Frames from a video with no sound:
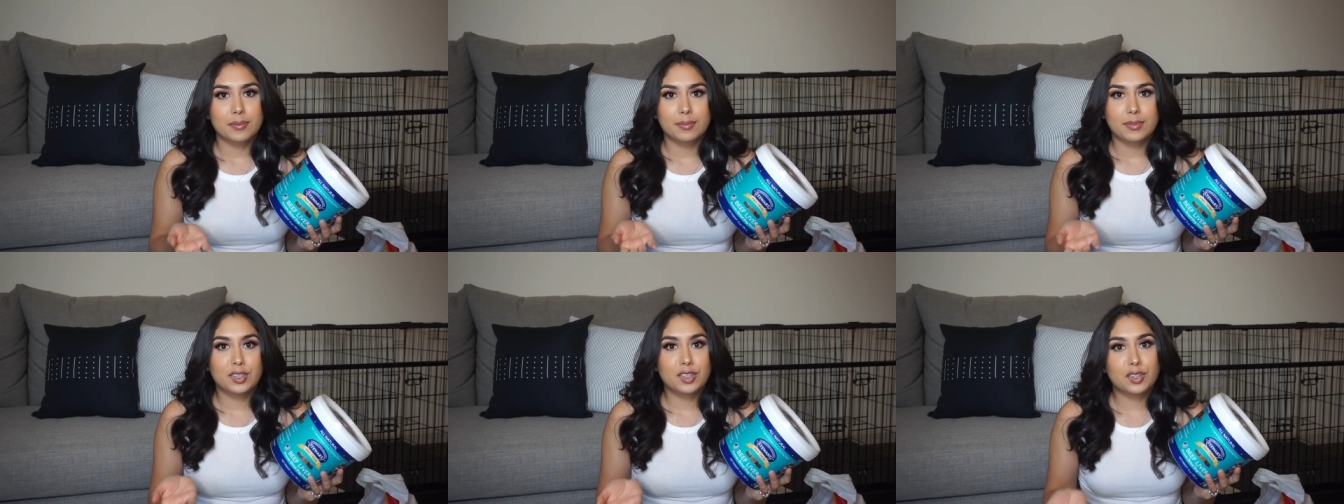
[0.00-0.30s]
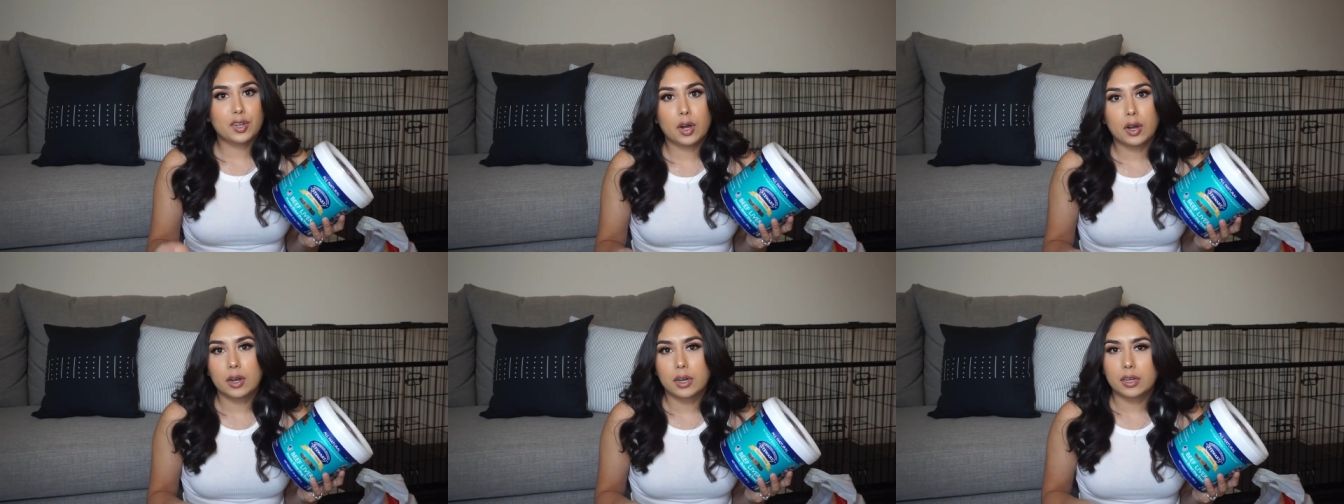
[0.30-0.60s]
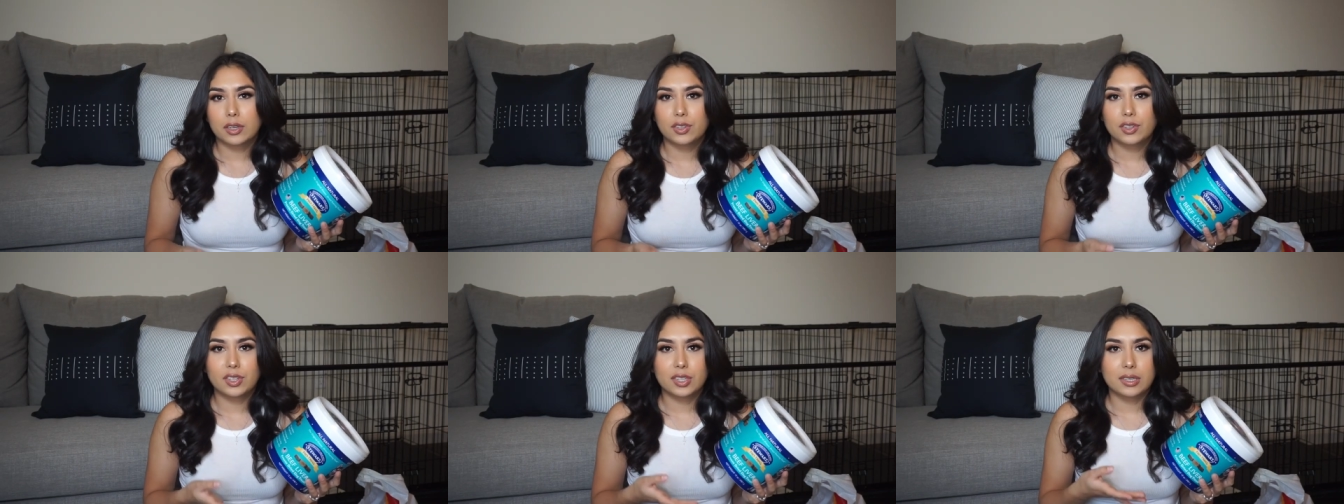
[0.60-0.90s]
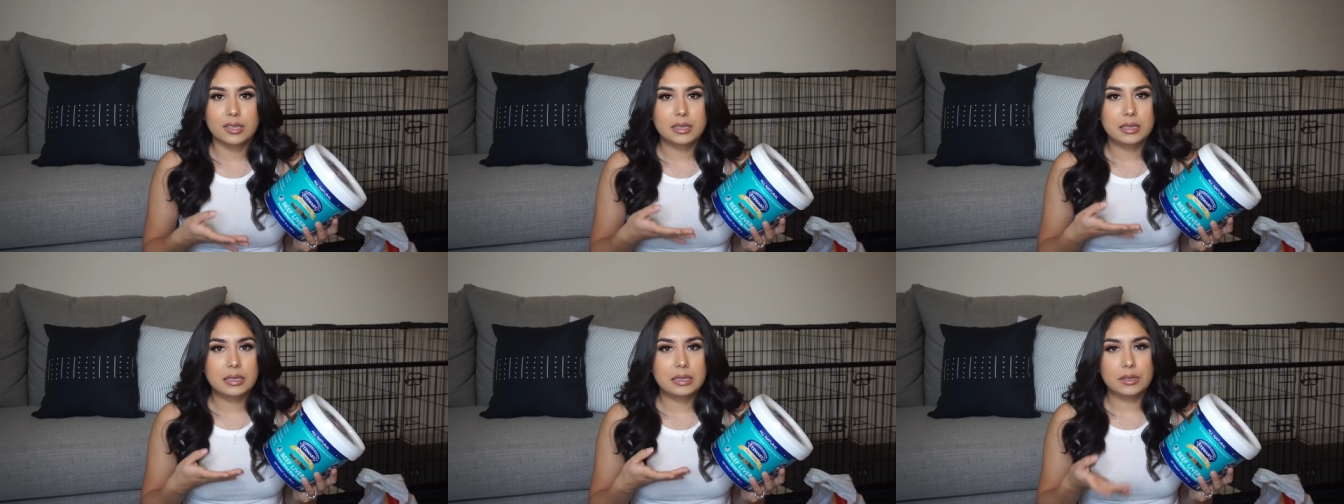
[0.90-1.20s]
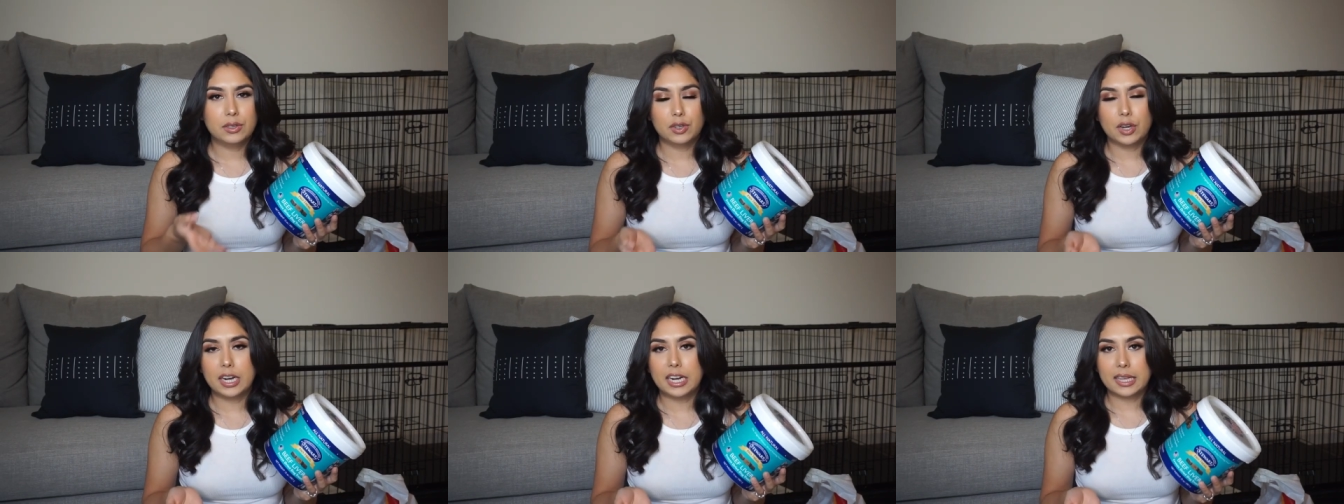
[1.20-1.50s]

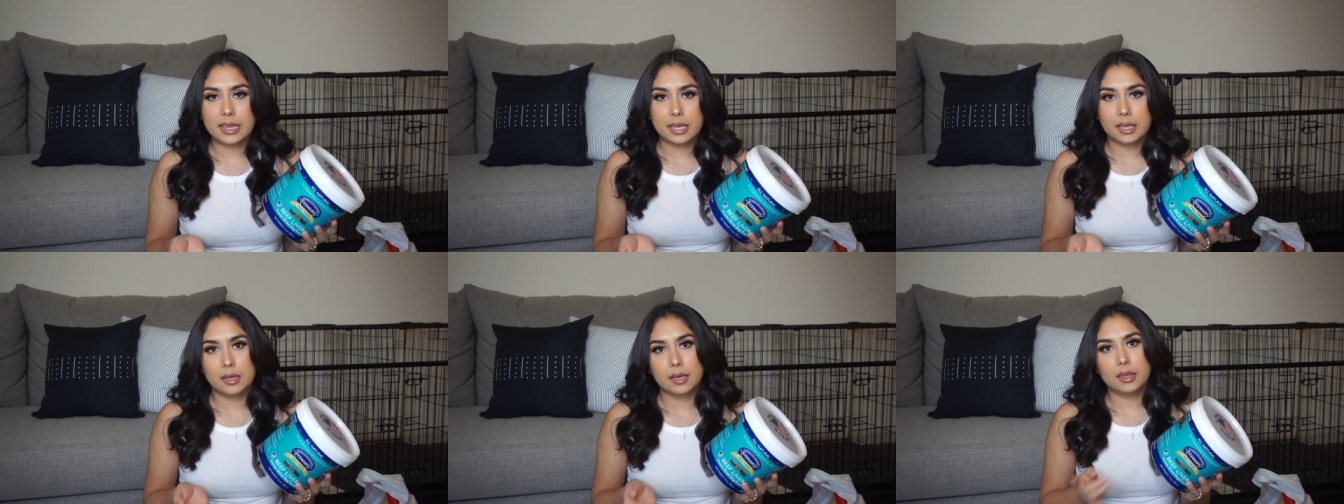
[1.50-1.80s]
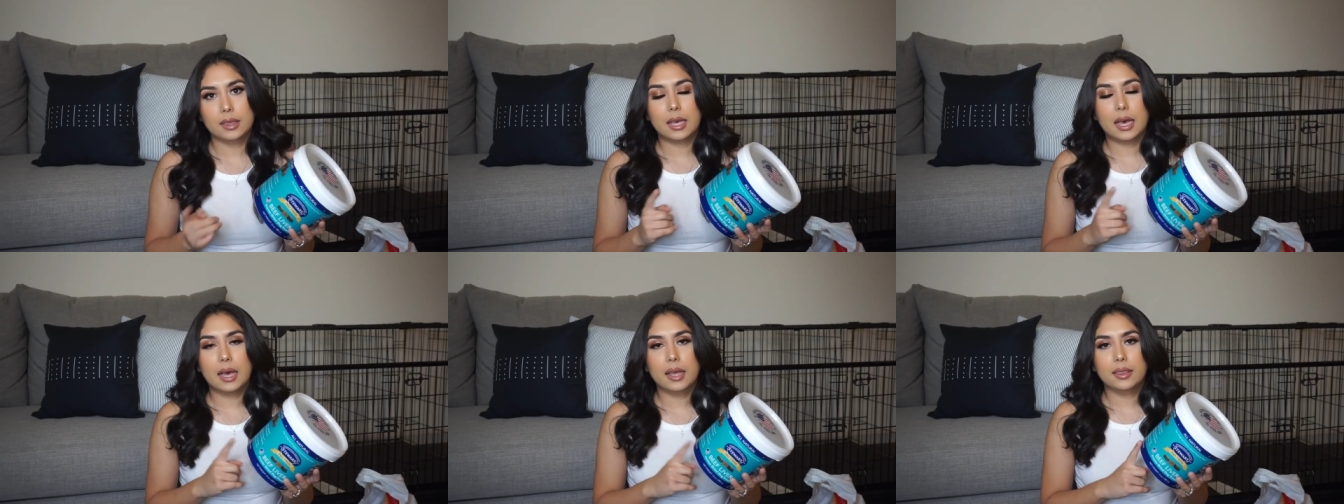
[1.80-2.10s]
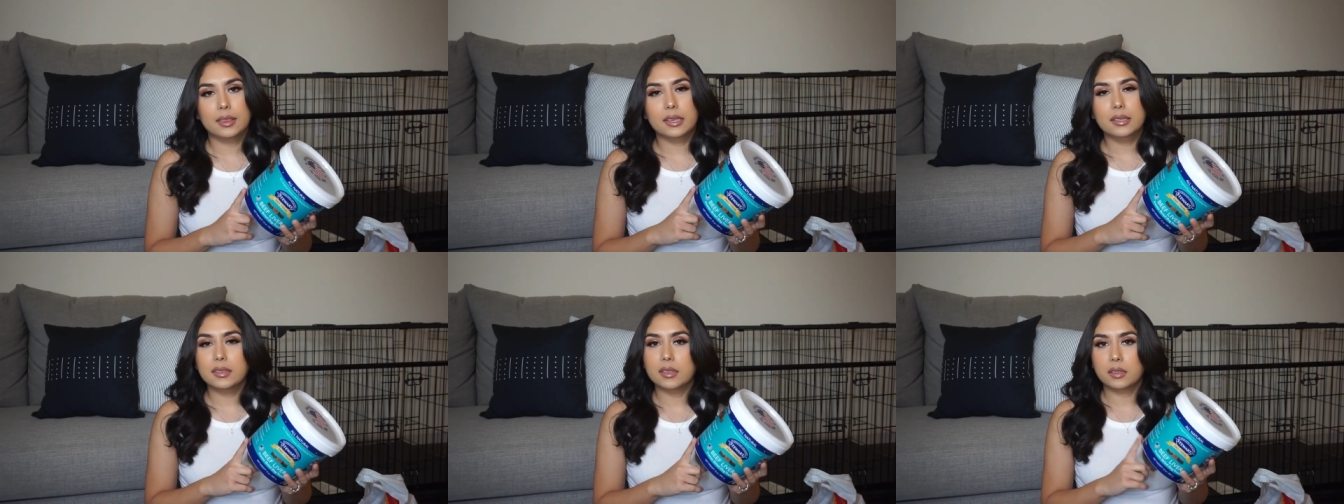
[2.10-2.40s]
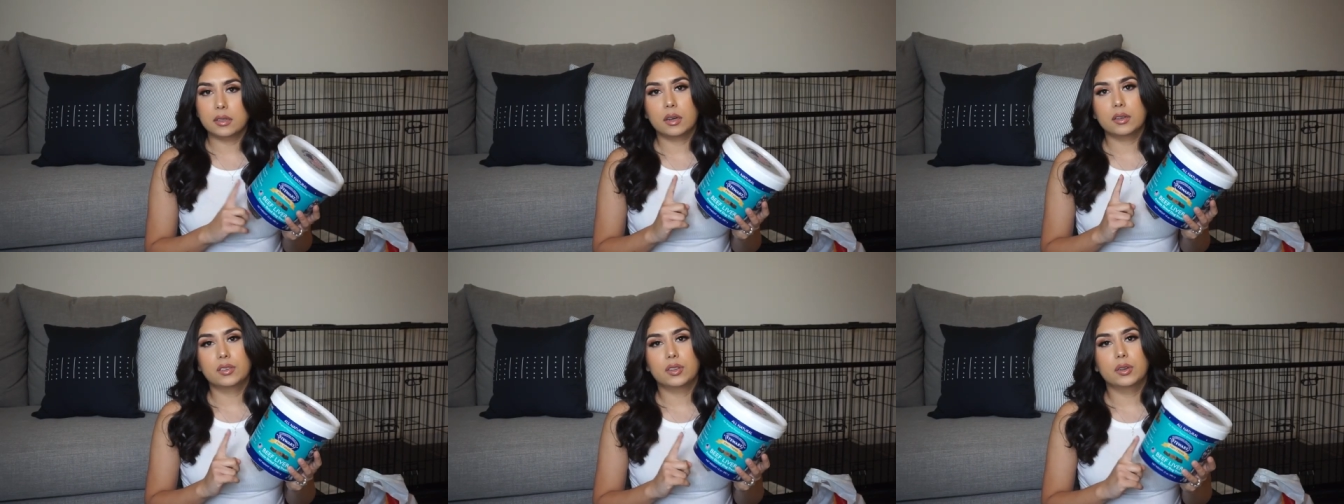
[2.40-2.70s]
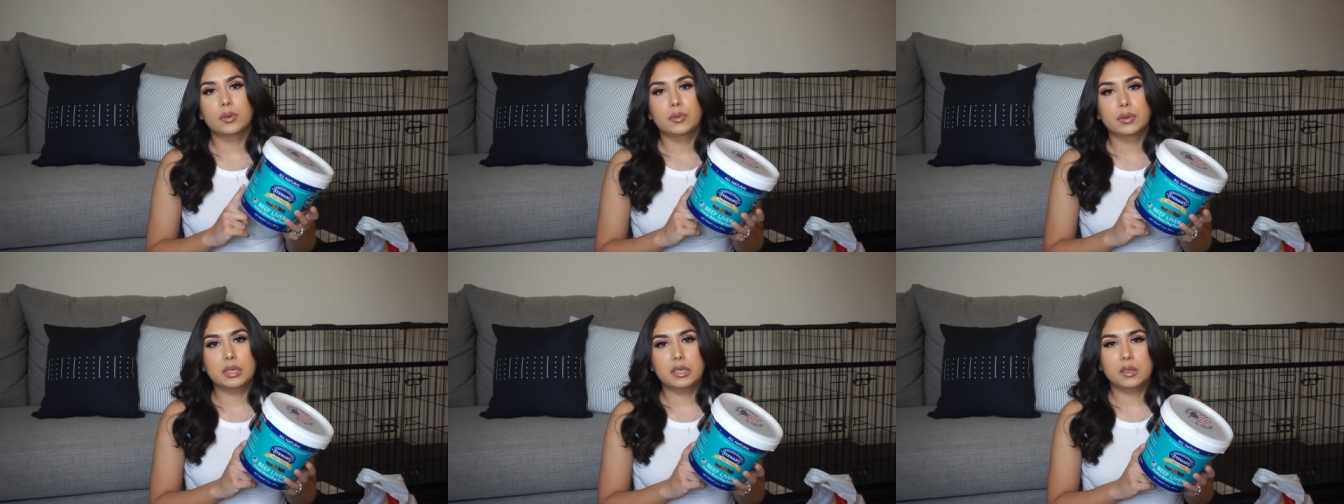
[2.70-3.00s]
starches or anything like that, things that dogs
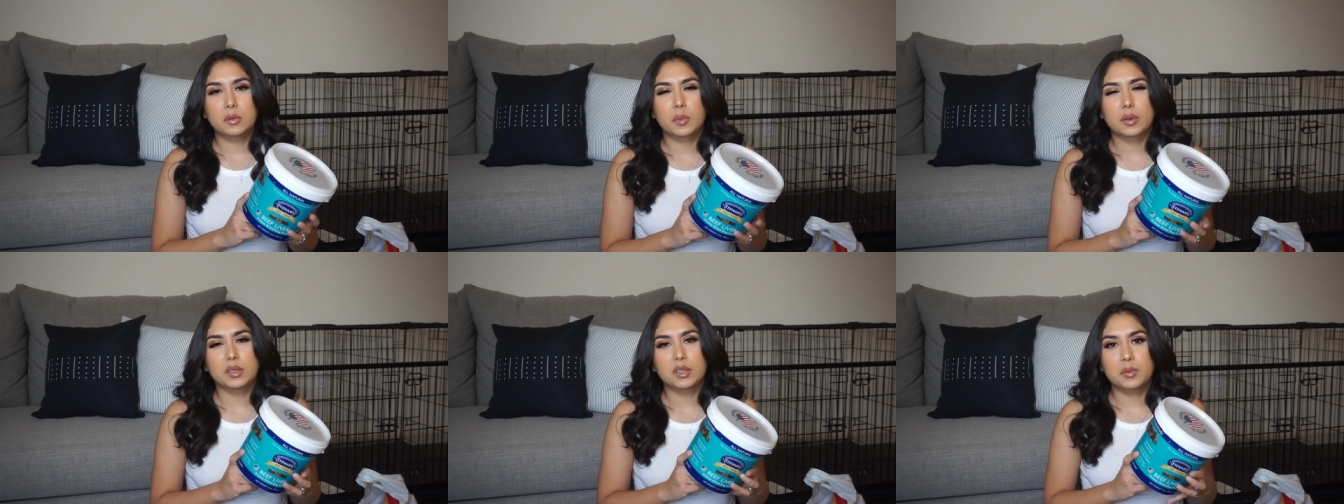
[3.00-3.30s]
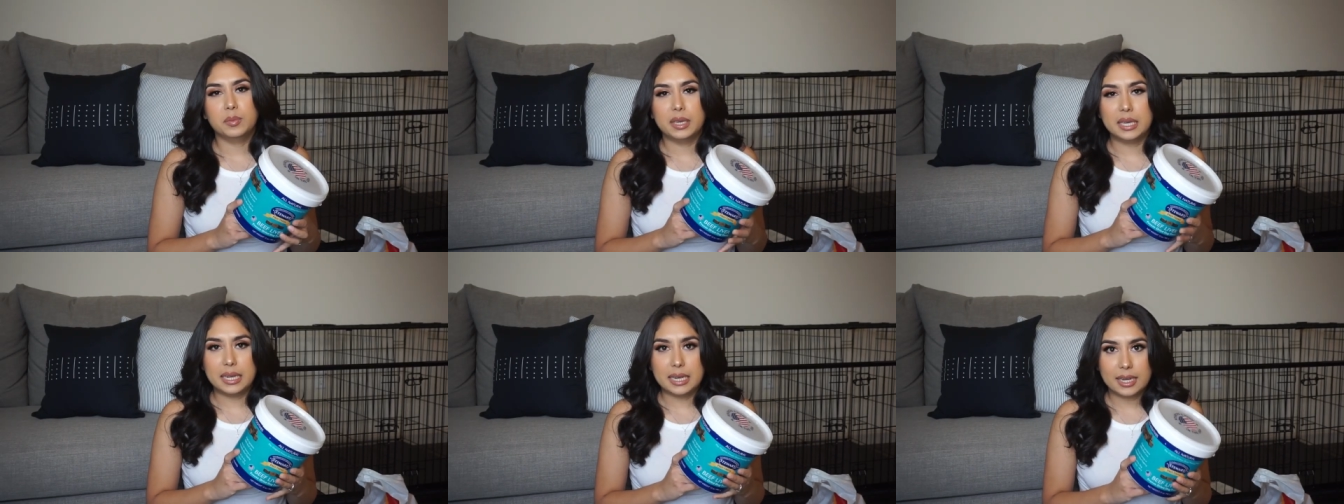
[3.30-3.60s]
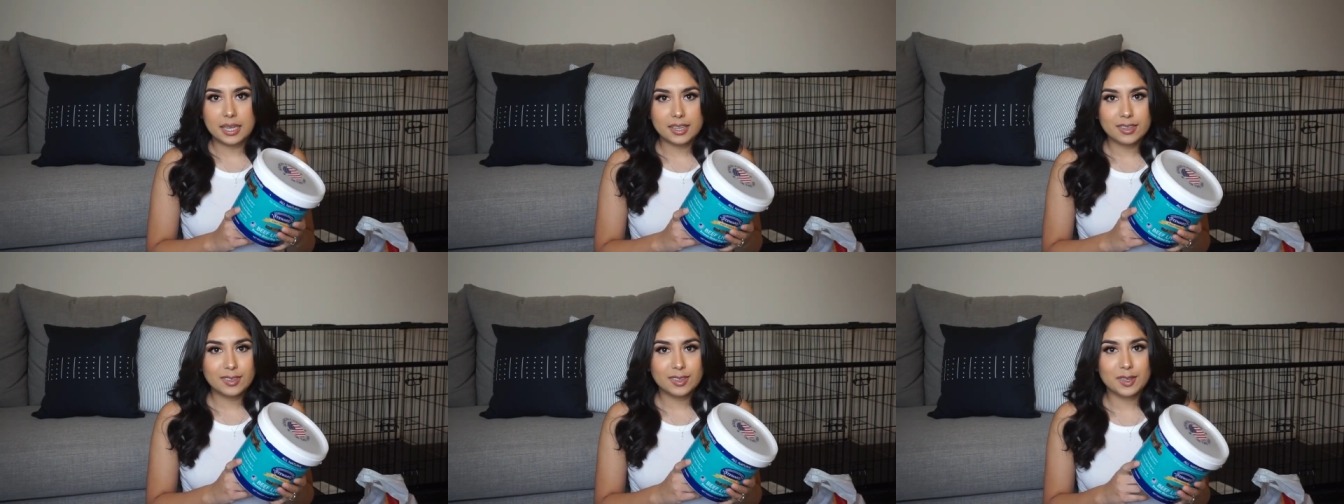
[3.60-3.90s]
aren't really supposed to be eating.